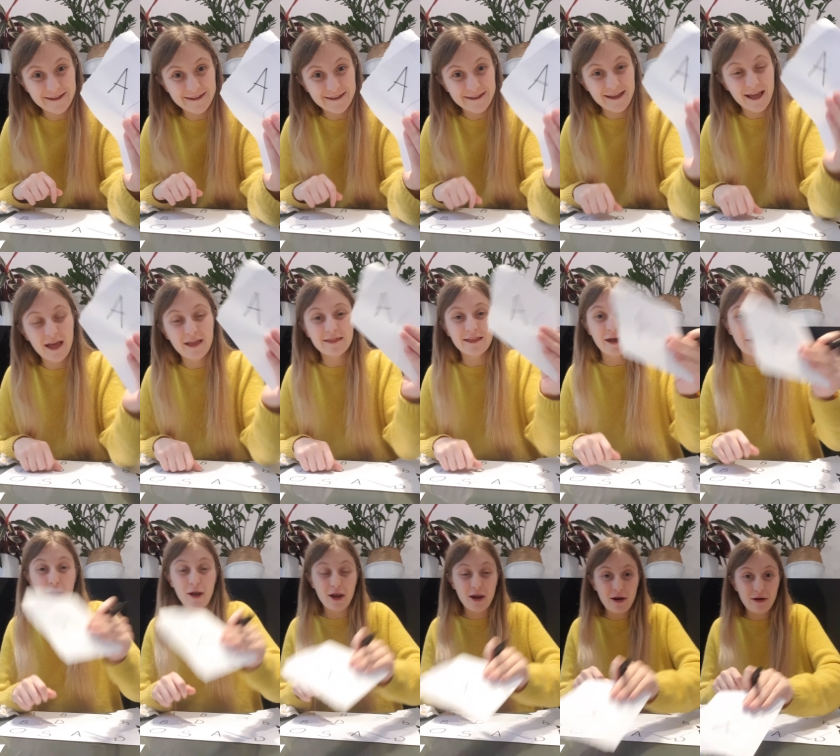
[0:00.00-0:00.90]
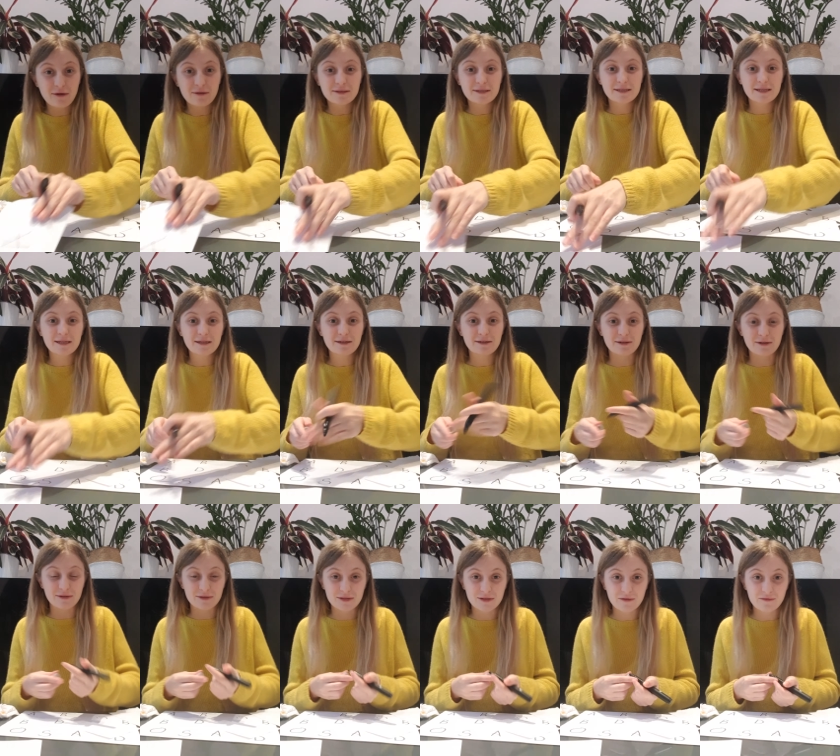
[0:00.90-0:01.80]
there are lots and
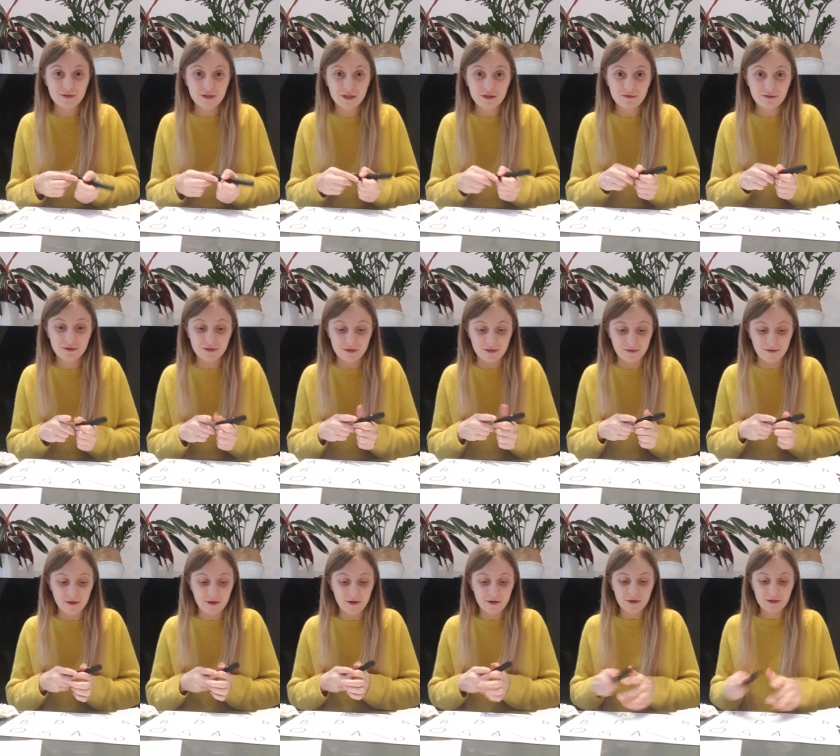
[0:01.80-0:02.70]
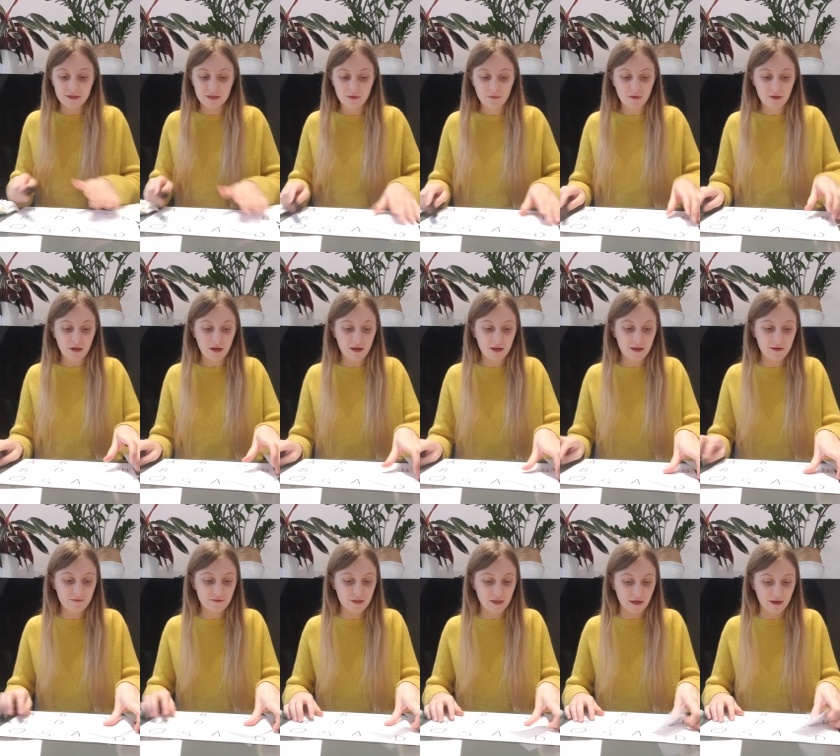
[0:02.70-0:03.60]
lots of children. So what
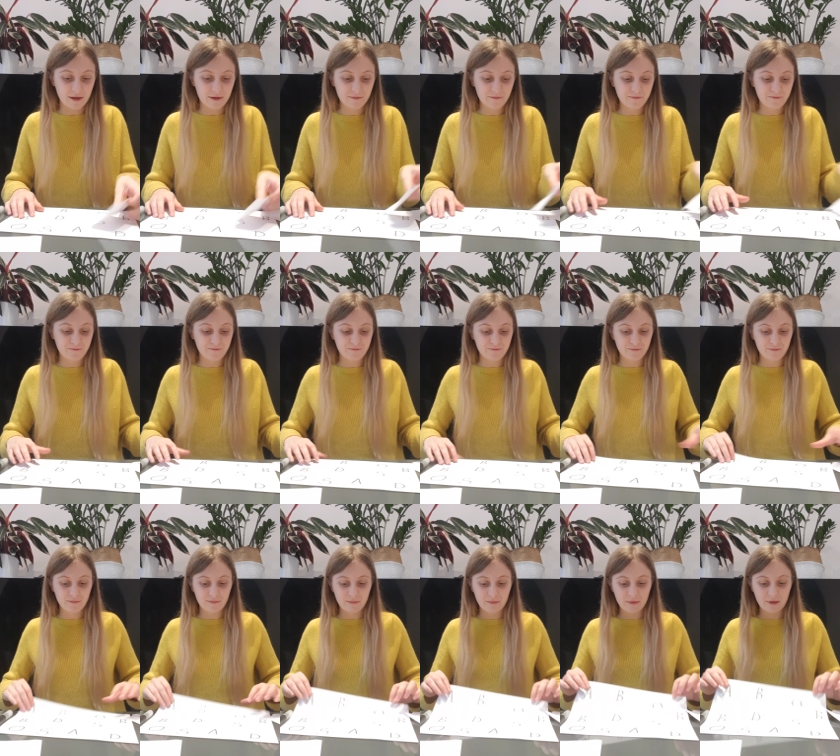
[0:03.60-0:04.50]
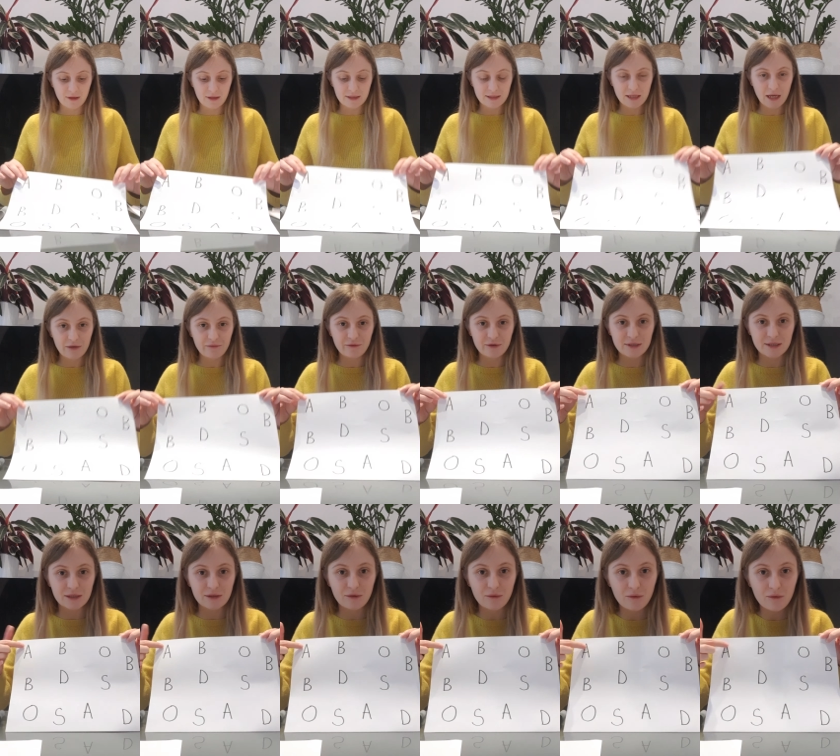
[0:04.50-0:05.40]
I've done is I've
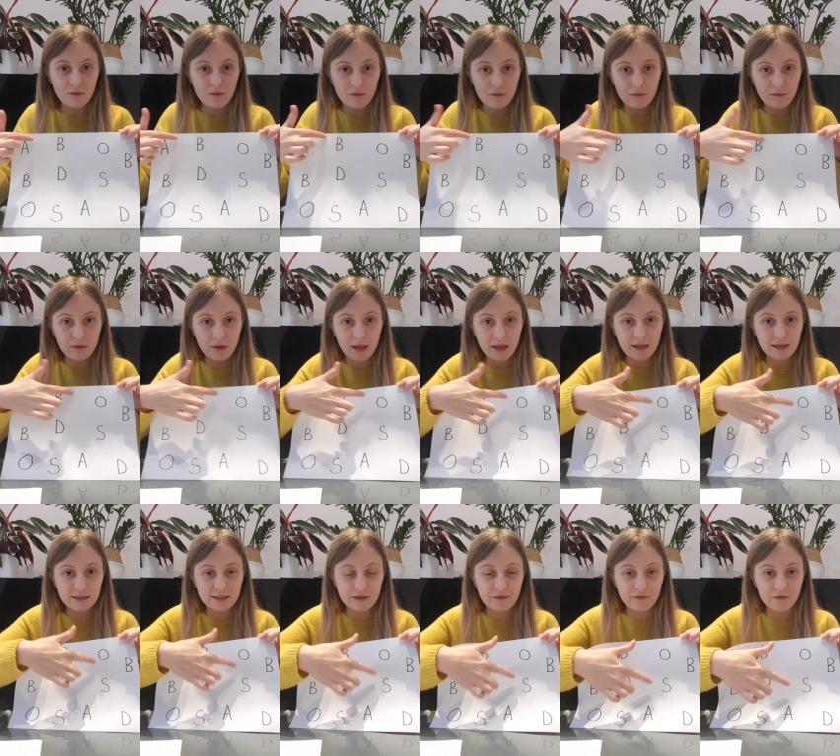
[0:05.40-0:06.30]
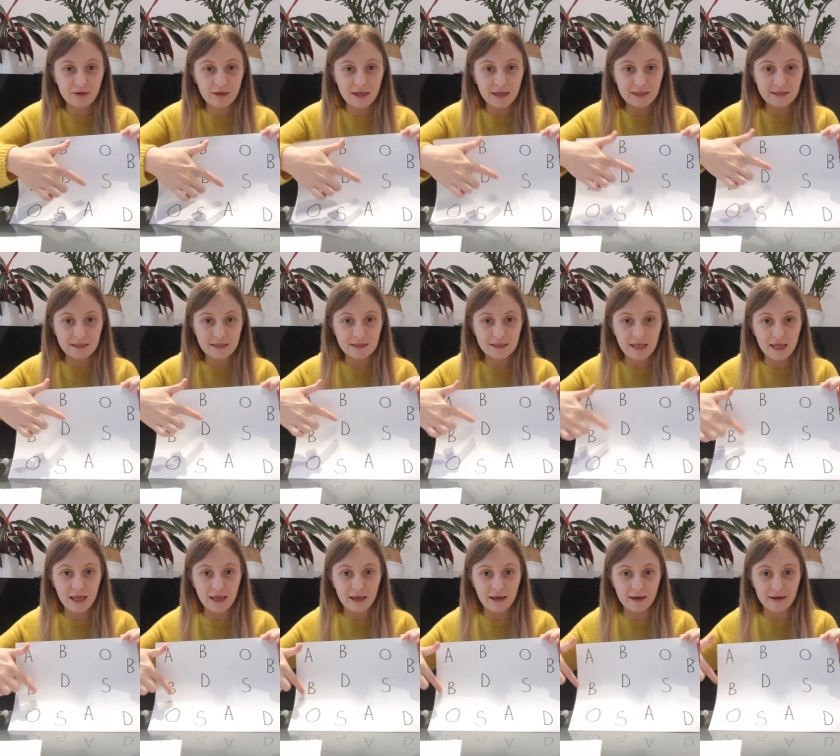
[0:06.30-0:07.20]
written all the different letters
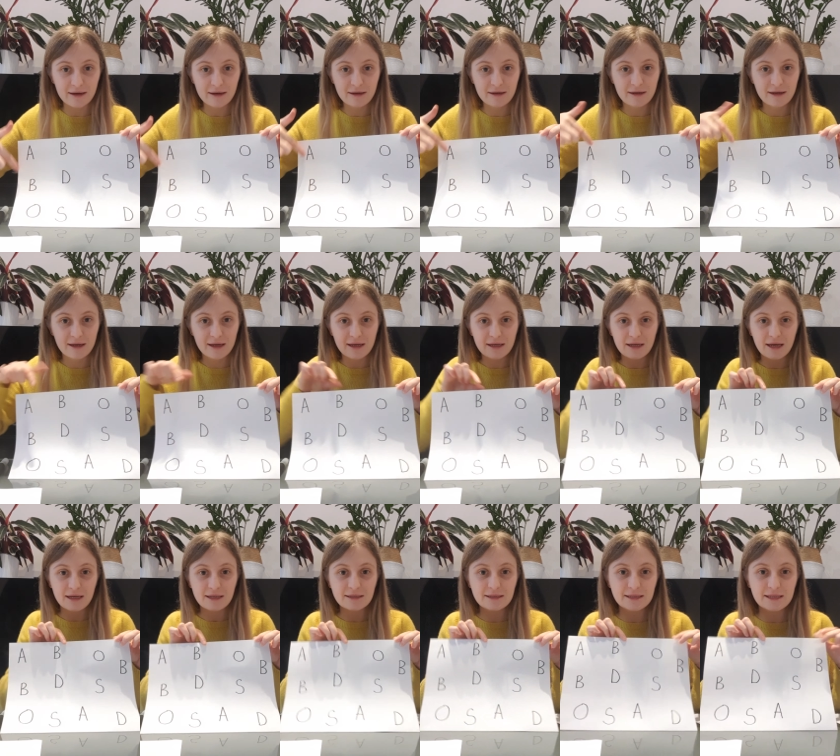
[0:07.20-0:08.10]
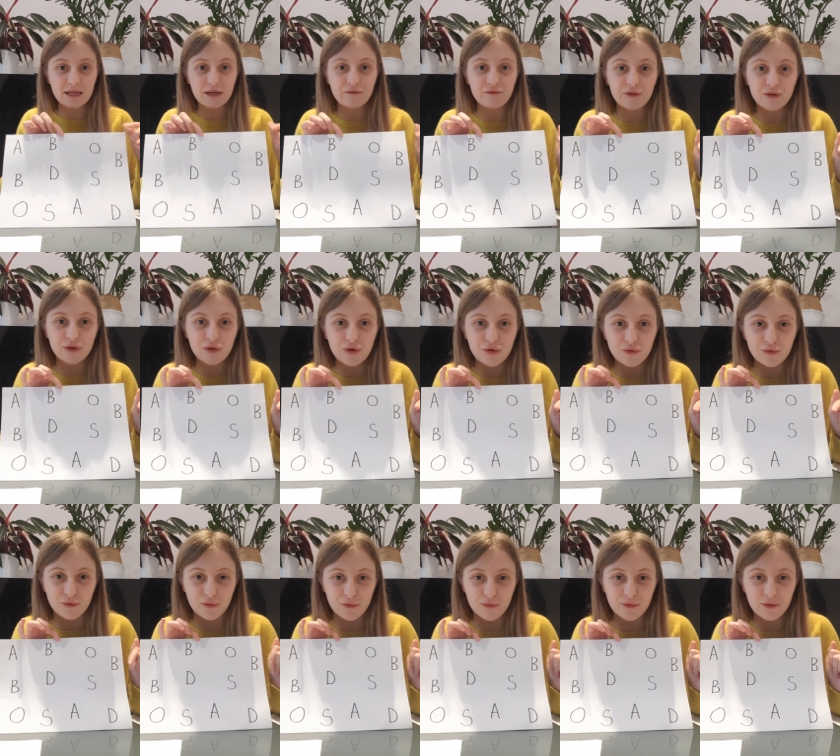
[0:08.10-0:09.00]
here and see if
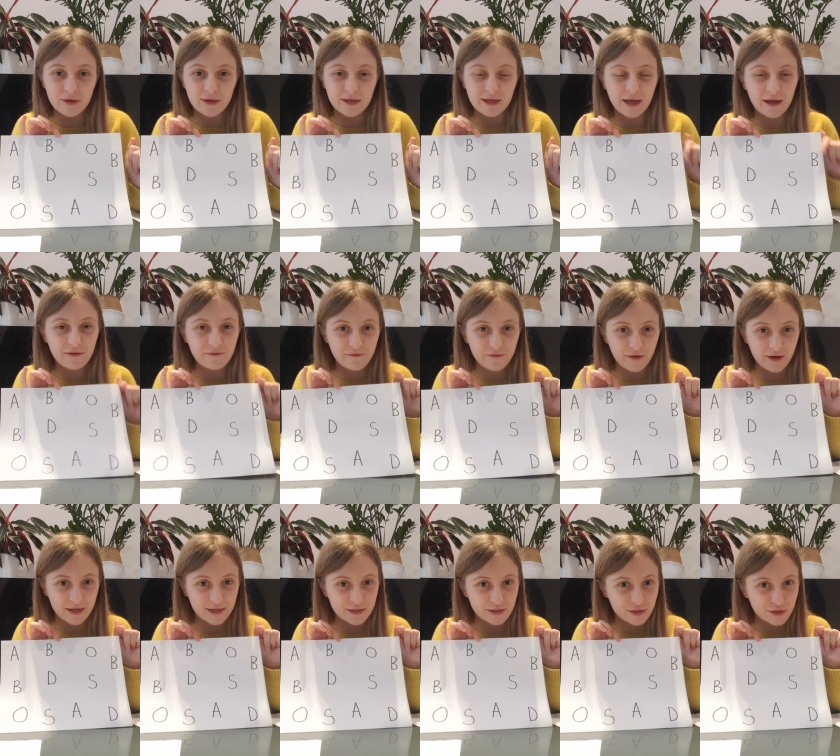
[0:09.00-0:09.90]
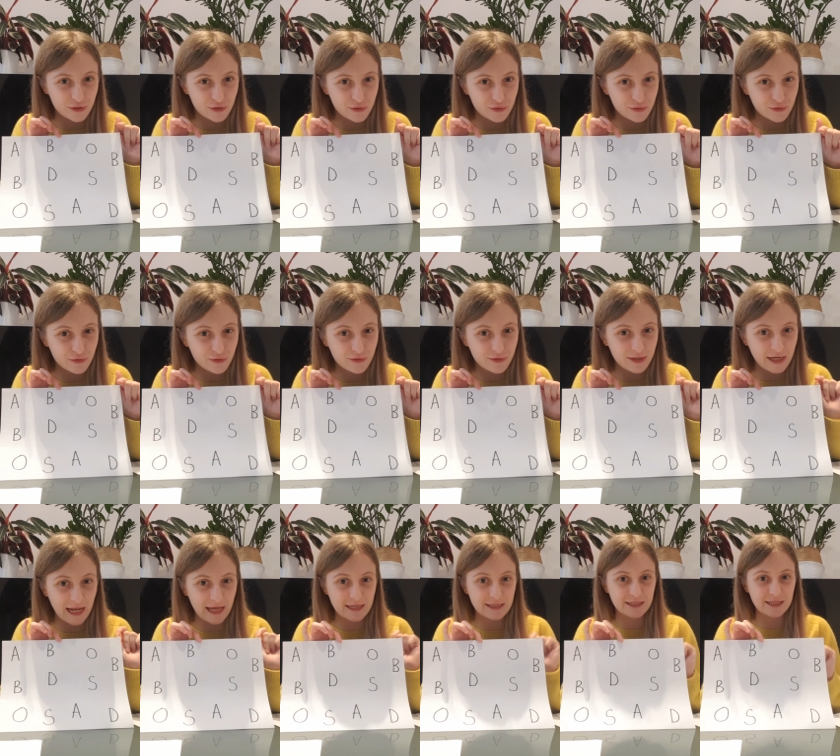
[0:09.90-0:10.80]
you can find your
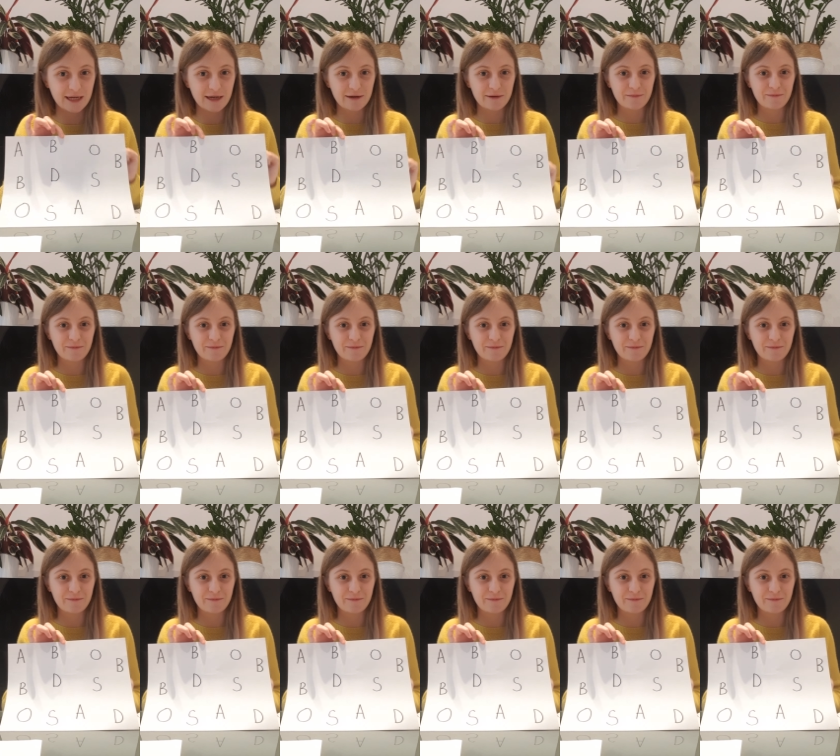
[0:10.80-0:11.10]
letter.